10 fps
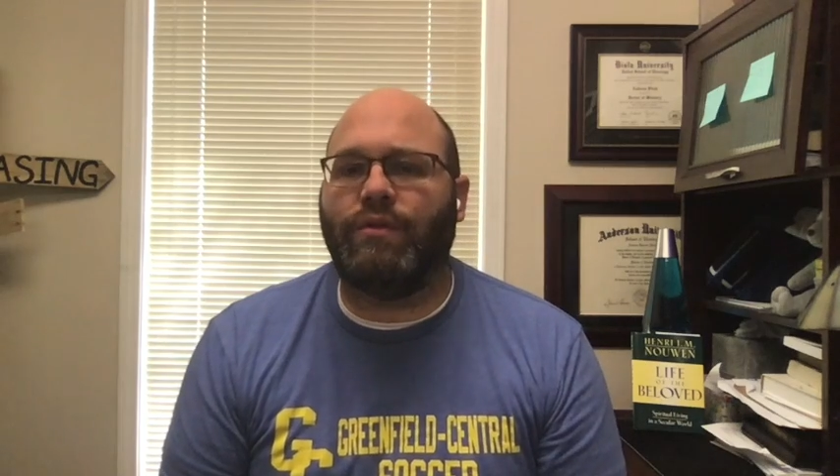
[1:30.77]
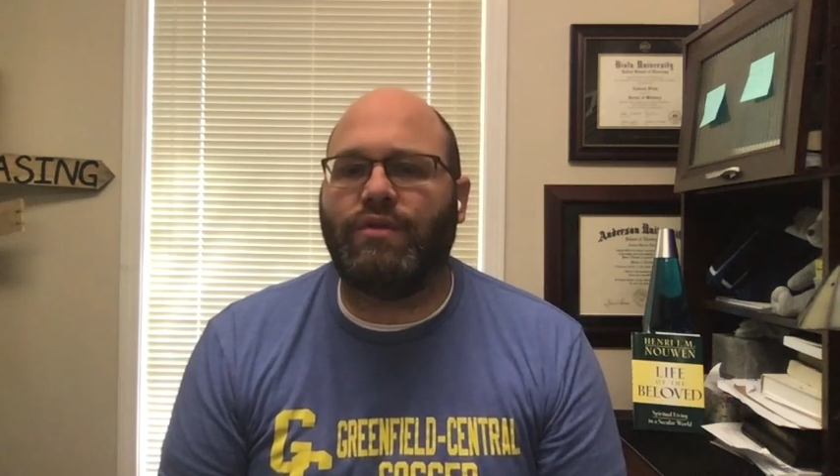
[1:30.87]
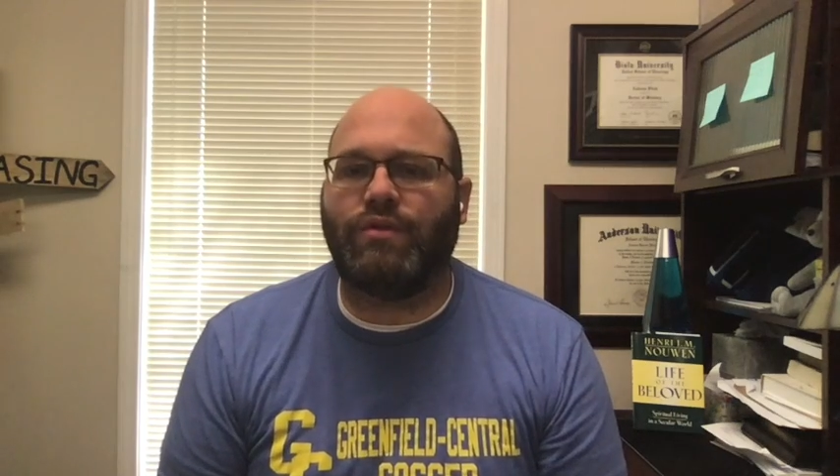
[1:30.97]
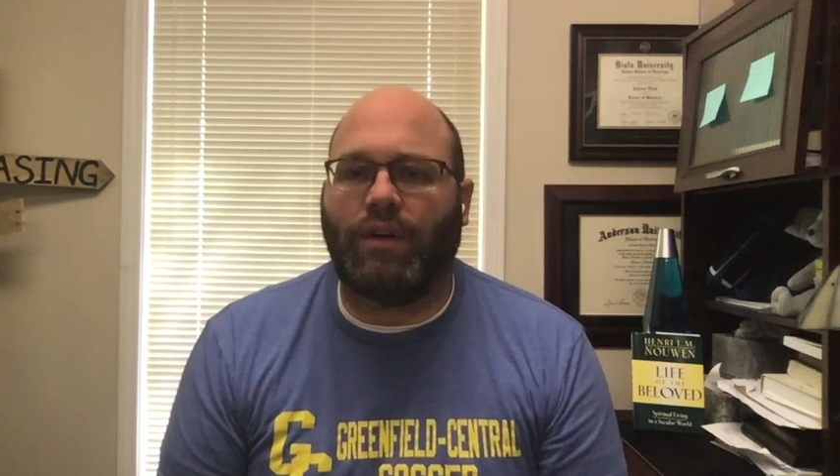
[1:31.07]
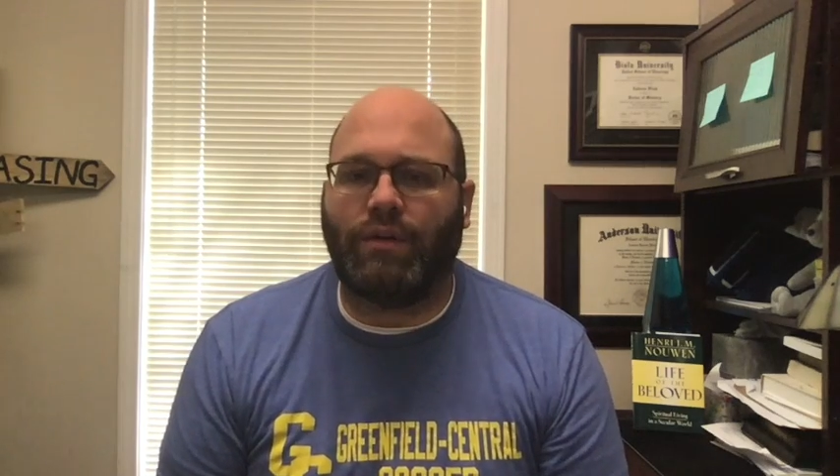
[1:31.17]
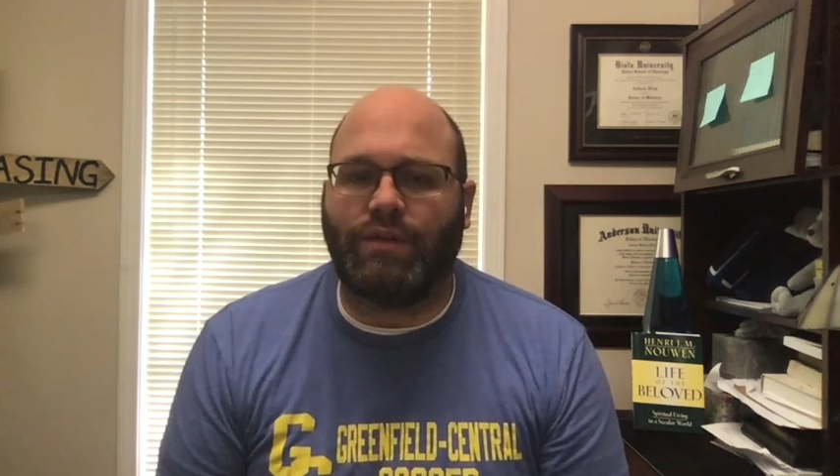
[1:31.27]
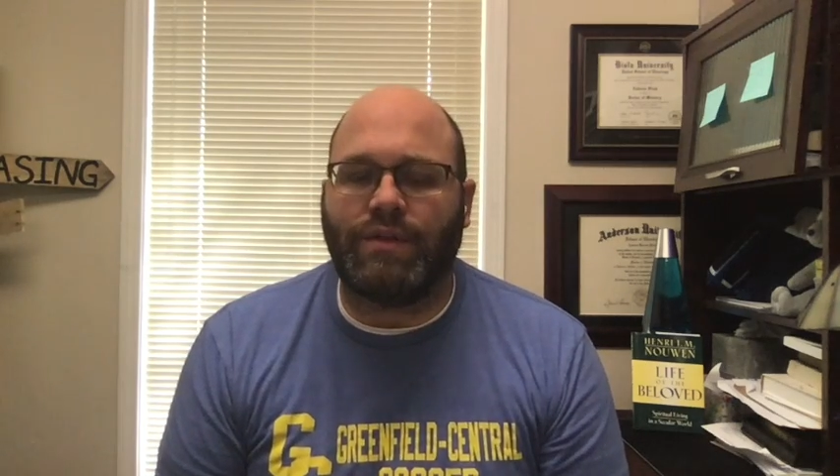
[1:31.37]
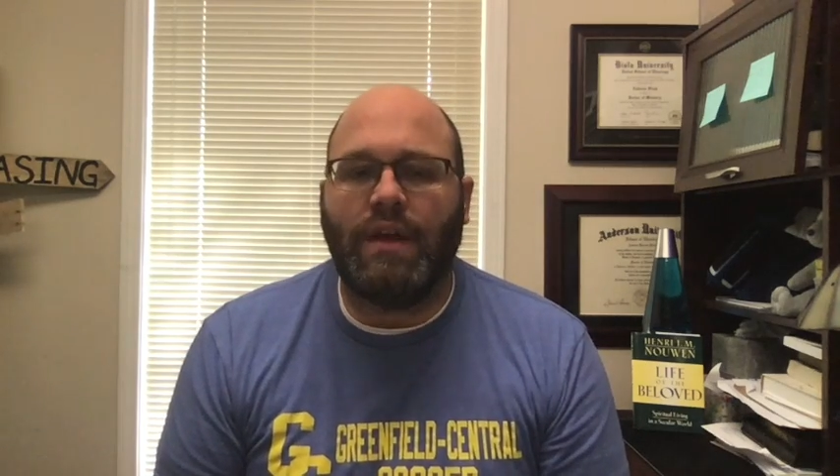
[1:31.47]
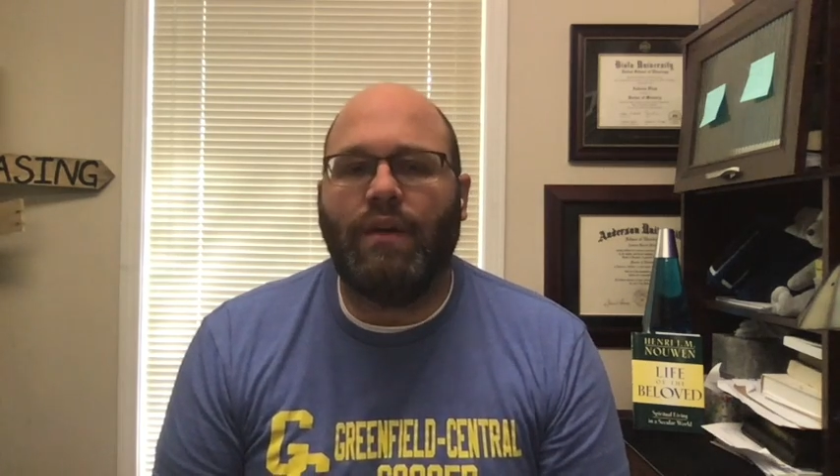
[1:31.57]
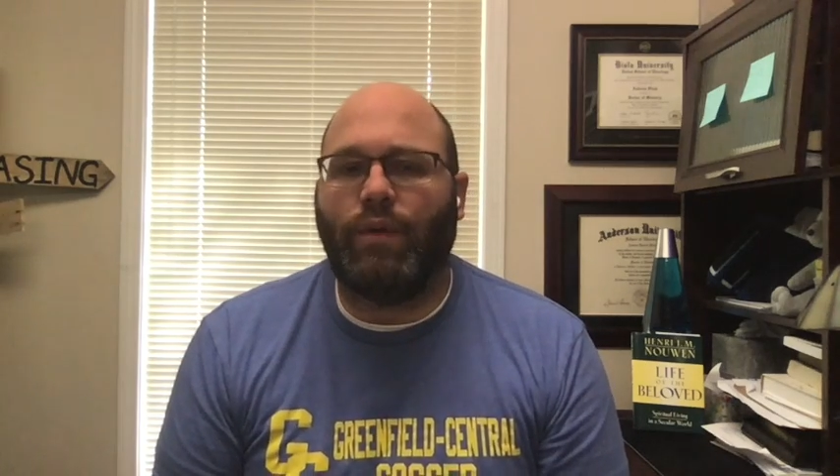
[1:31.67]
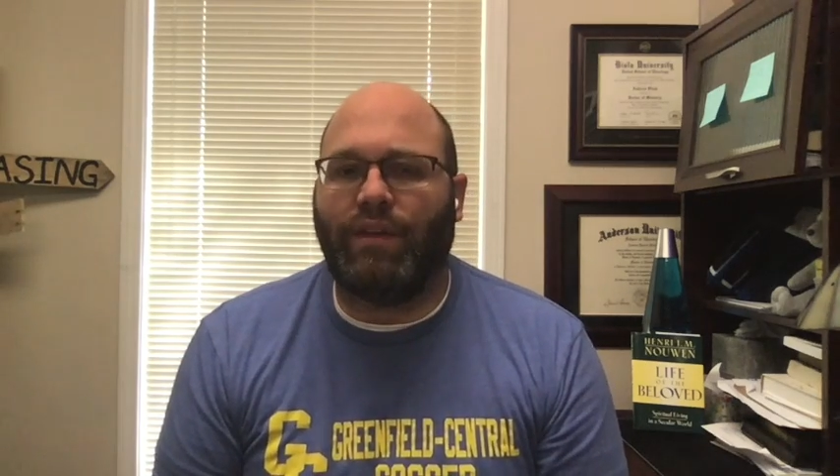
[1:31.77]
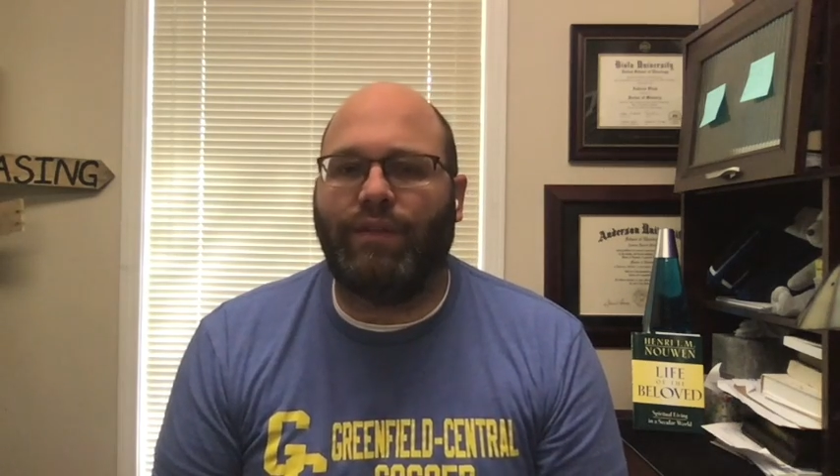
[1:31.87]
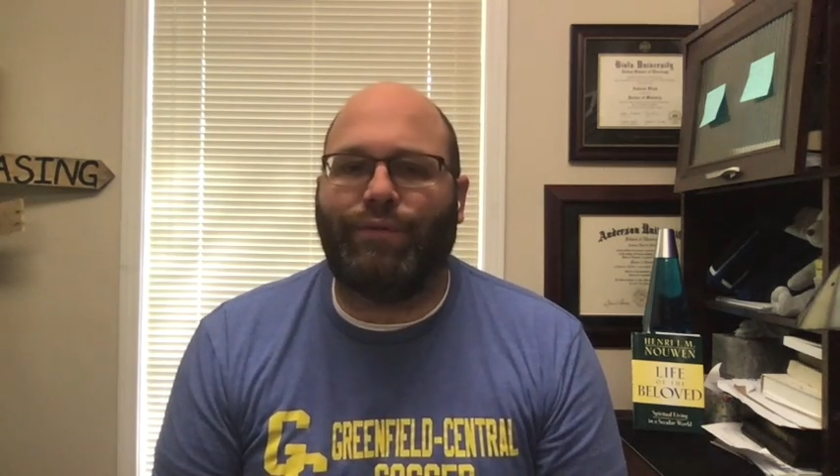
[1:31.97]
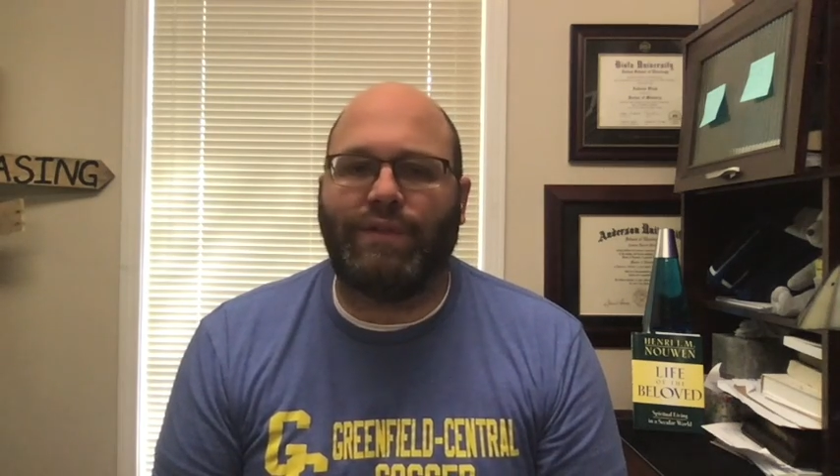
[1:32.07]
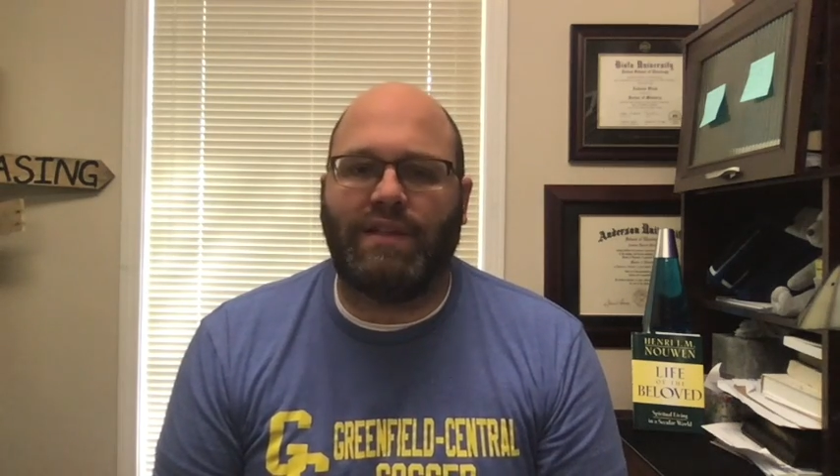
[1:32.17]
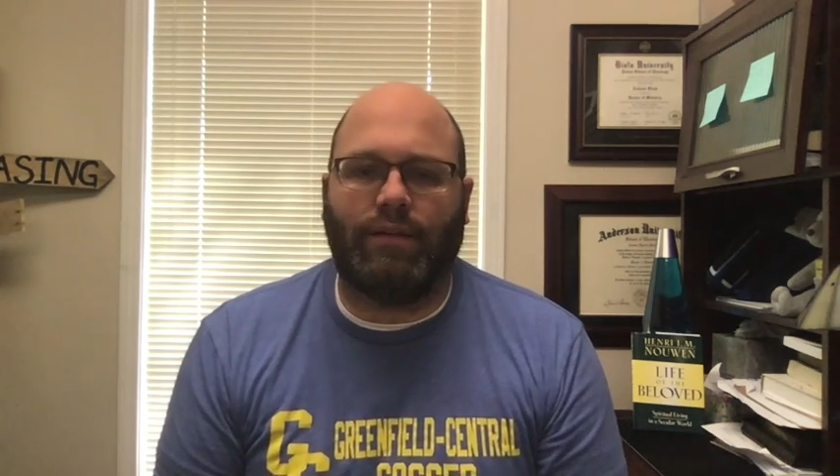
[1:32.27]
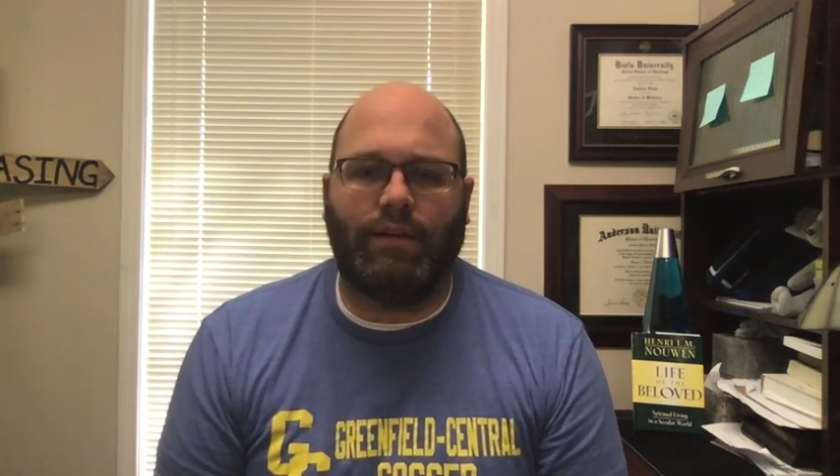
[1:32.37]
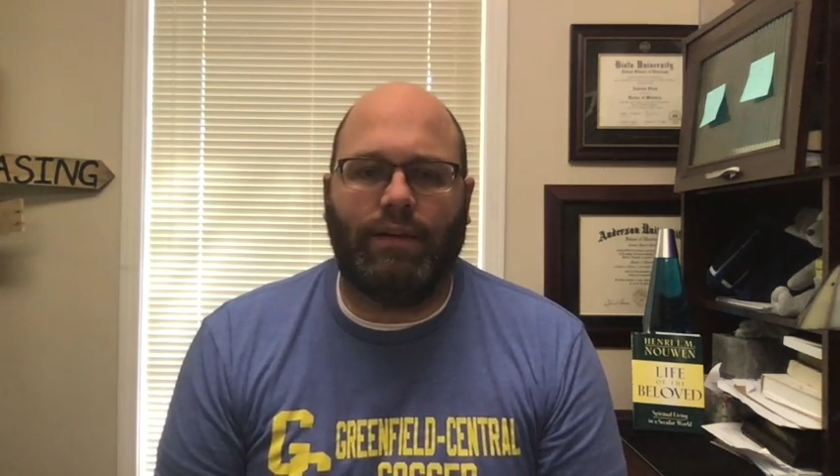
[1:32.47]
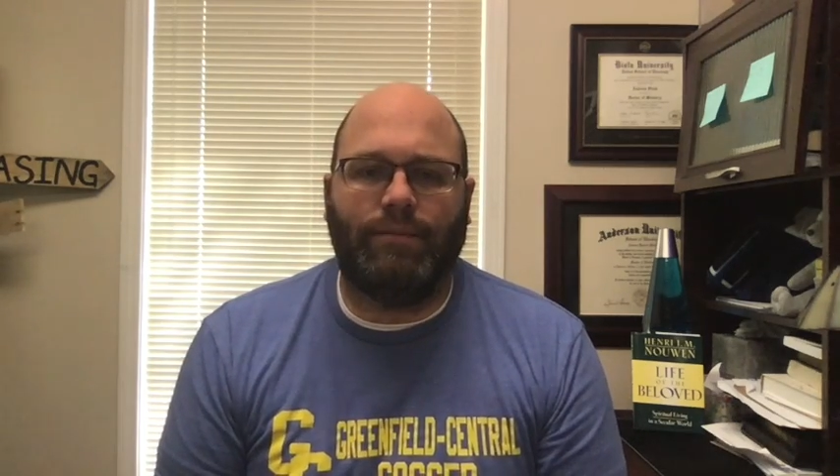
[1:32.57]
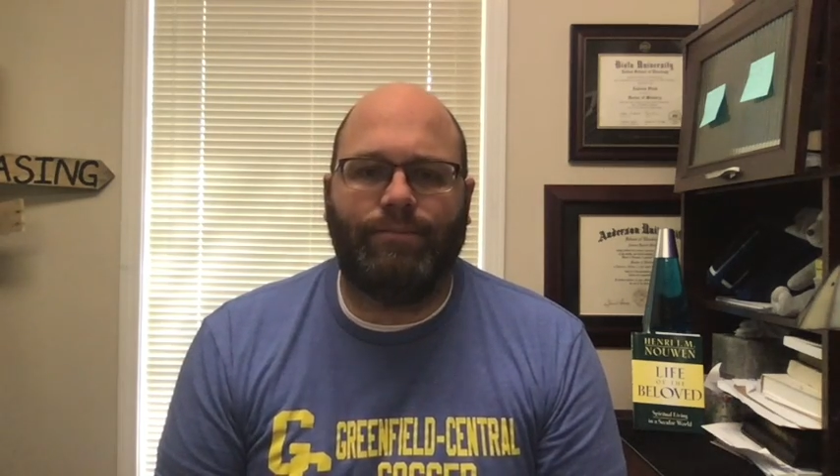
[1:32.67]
struggles with infertility.